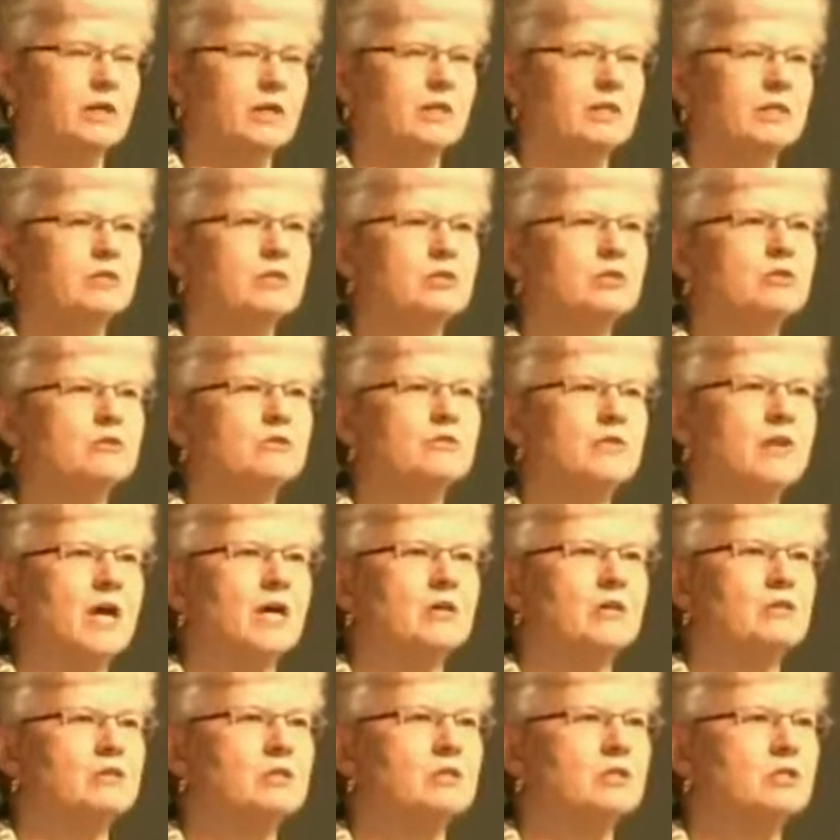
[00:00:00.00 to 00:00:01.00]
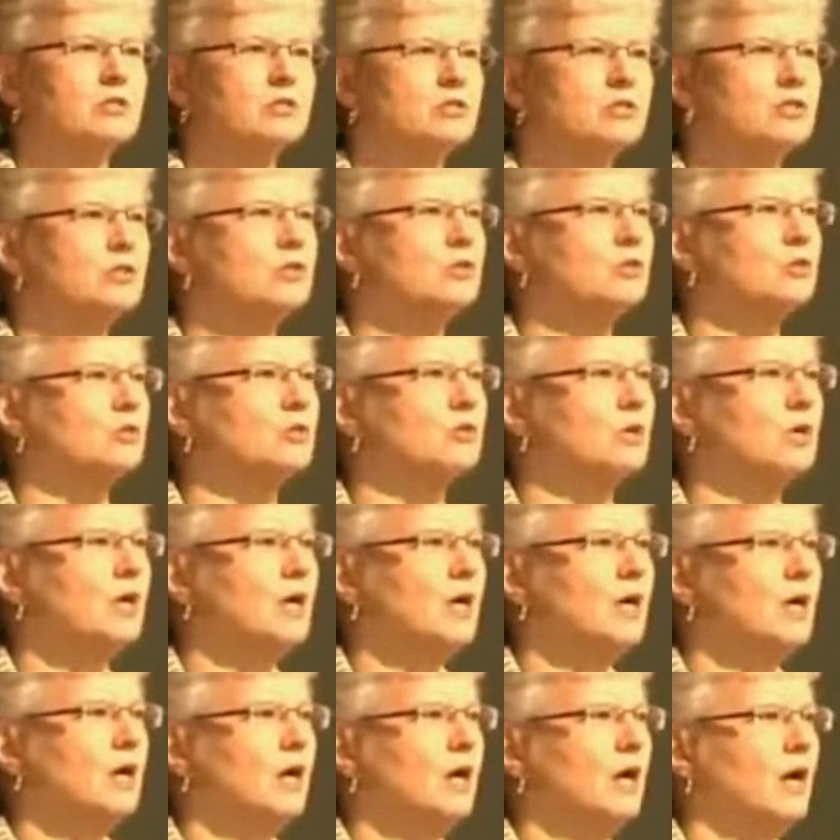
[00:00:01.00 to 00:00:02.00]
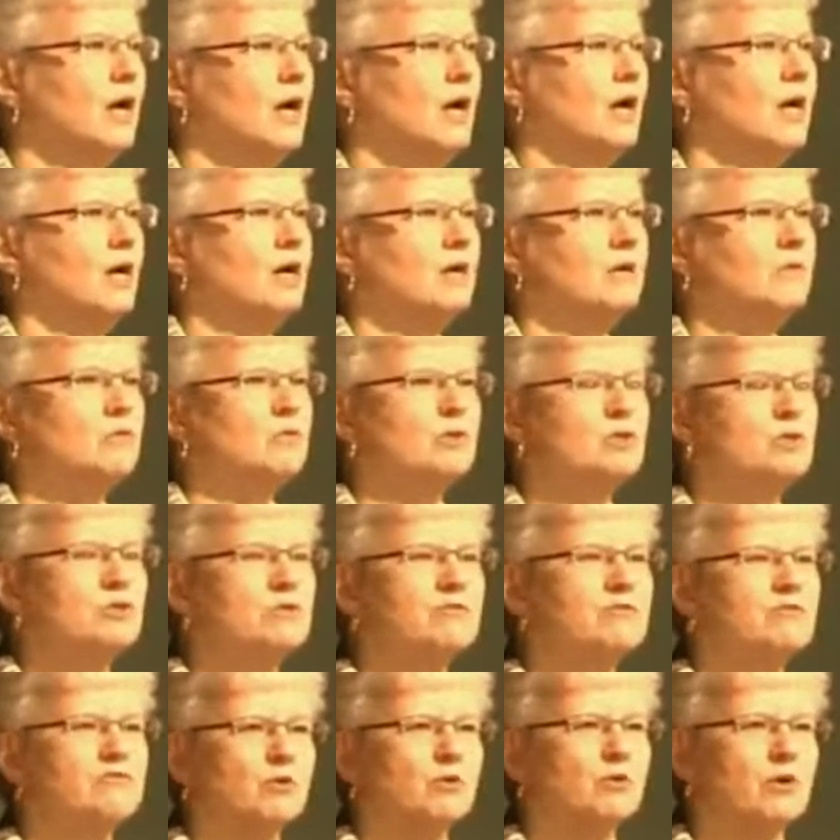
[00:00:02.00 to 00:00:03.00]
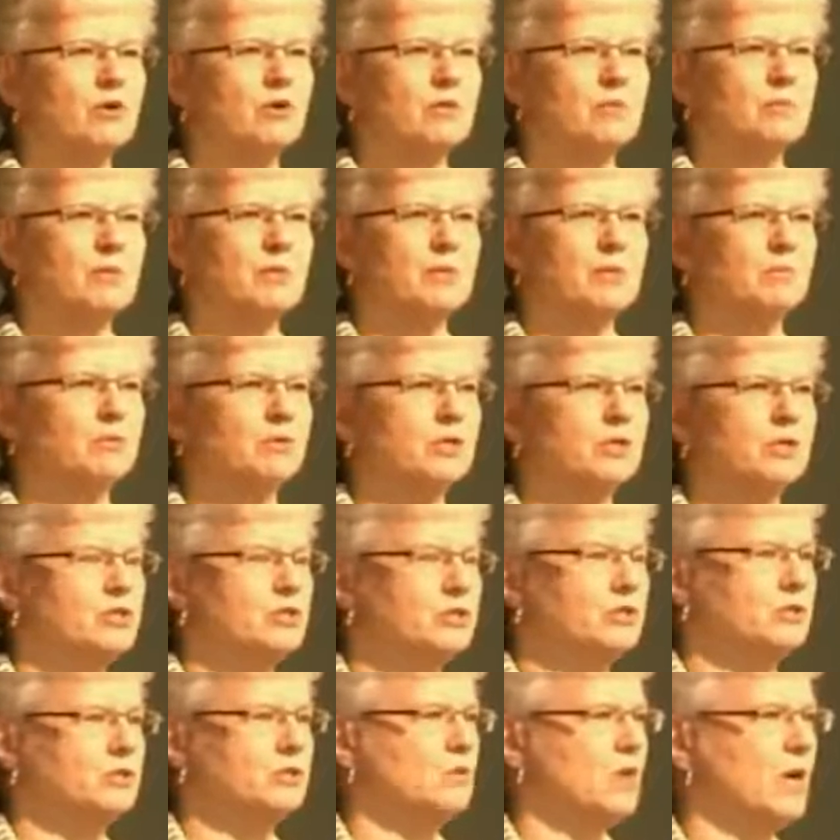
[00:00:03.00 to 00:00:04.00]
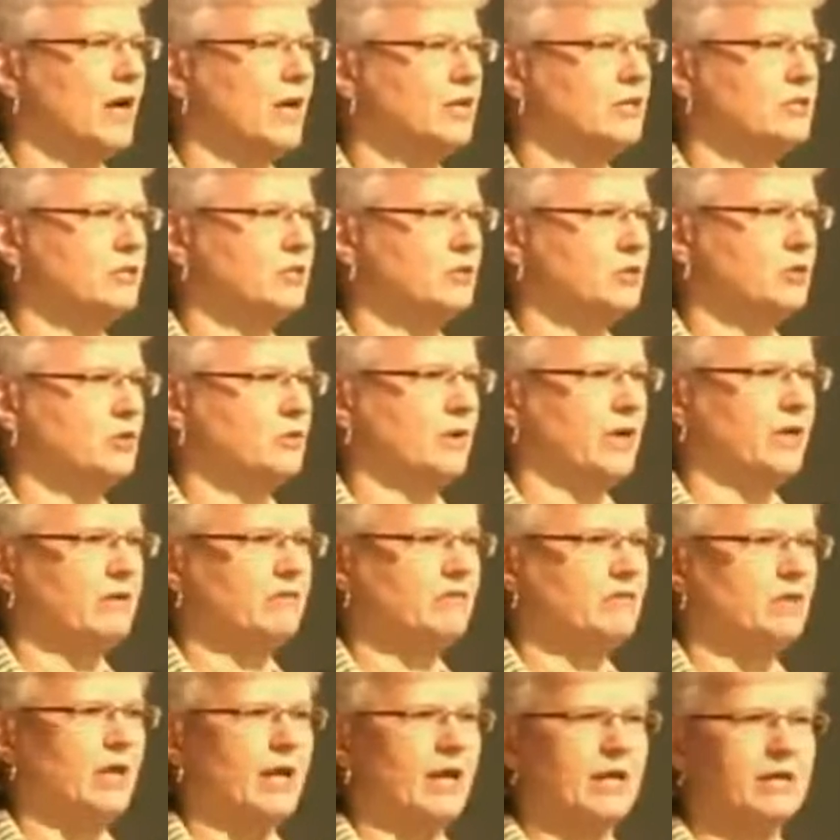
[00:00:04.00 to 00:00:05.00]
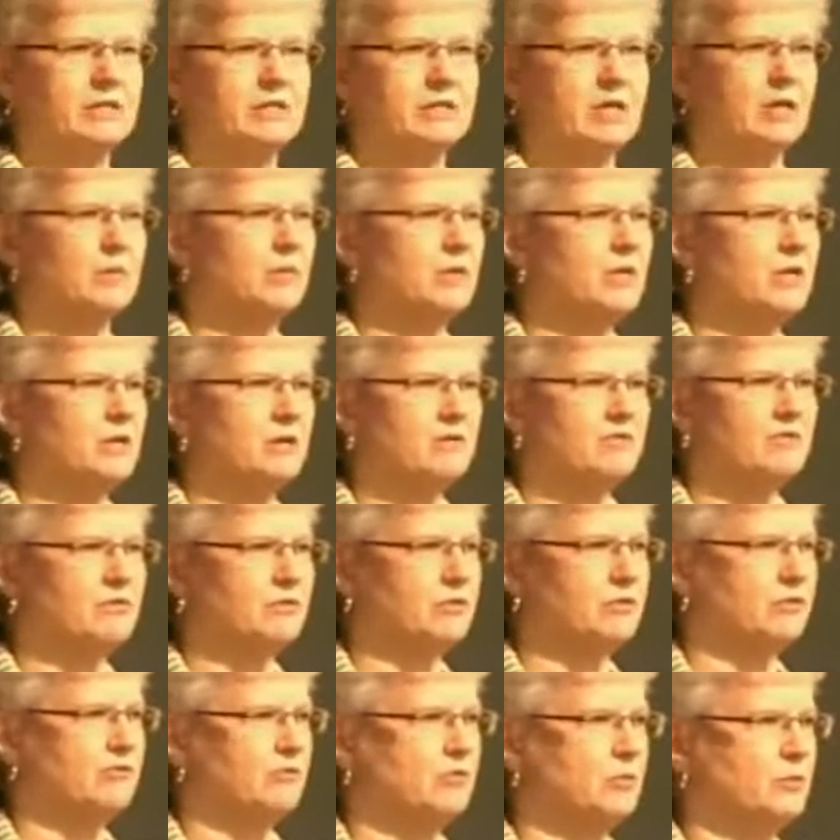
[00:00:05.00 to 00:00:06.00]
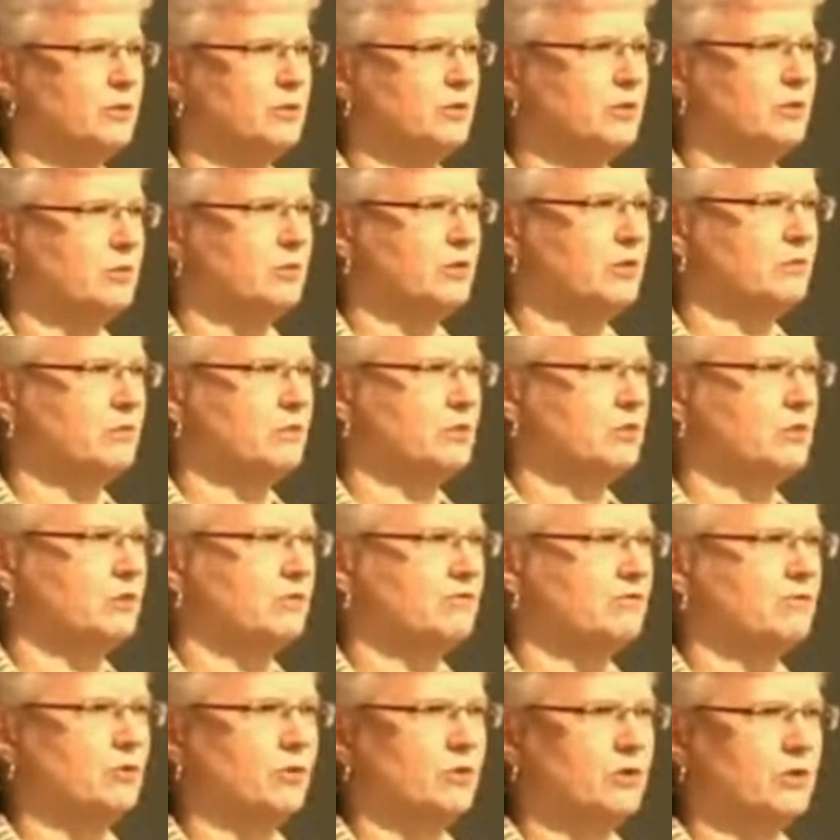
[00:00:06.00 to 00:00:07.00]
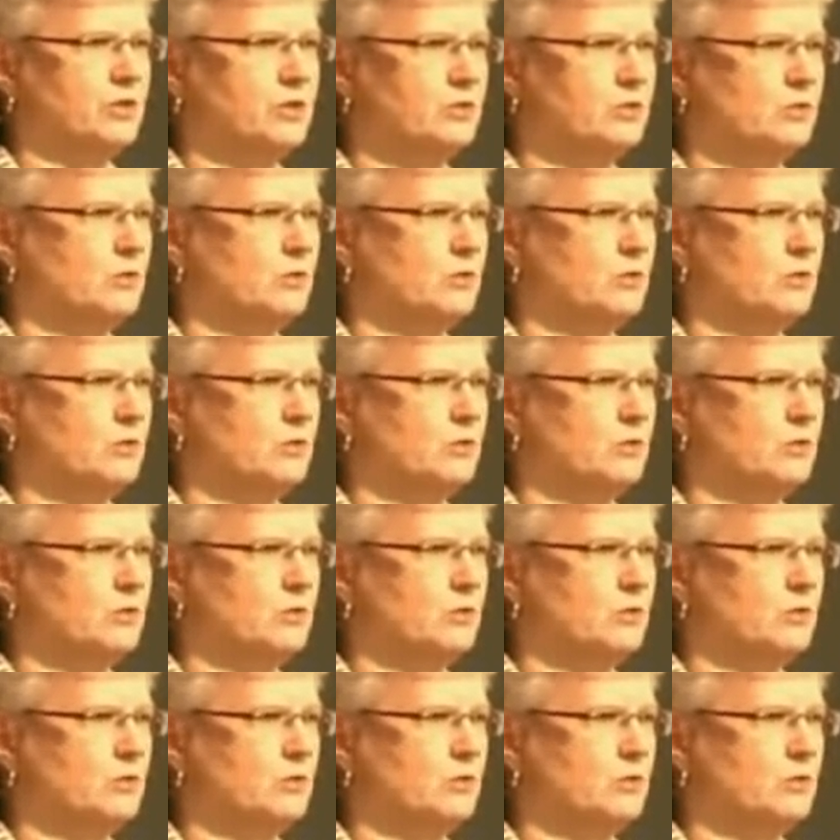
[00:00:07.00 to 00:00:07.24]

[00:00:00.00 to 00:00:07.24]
In 2002, Richard Florida published The Rise of the Creative Class. How many are you familiar with Richard Florida's